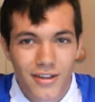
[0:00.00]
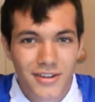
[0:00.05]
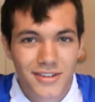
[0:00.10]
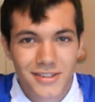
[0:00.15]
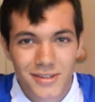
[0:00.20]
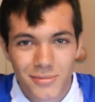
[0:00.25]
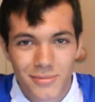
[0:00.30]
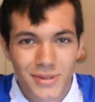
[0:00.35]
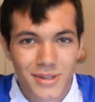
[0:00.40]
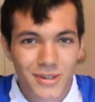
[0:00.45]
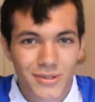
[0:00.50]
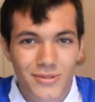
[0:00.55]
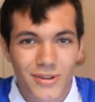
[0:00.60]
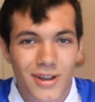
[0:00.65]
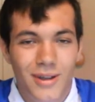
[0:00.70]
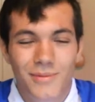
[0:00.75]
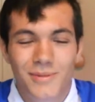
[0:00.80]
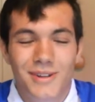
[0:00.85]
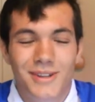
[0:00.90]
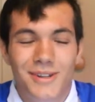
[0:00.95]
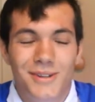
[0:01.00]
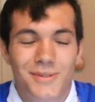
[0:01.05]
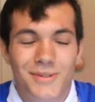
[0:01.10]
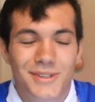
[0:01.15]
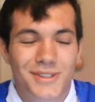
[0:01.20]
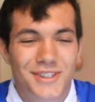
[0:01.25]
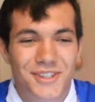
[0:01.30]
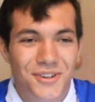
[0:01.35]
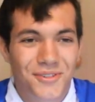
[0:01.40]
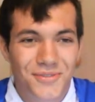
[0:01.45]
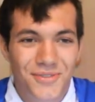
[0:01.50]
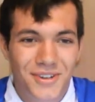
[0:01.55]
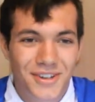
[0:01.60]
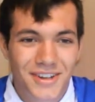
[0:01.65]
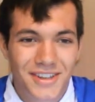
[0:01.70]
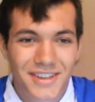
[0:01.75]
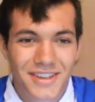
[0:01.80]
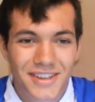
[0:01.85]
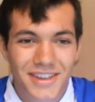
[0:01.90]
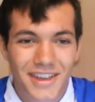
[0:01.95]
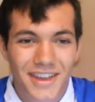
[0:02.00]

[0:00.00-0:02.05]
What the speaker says: as the beat dropped, and it was so funny.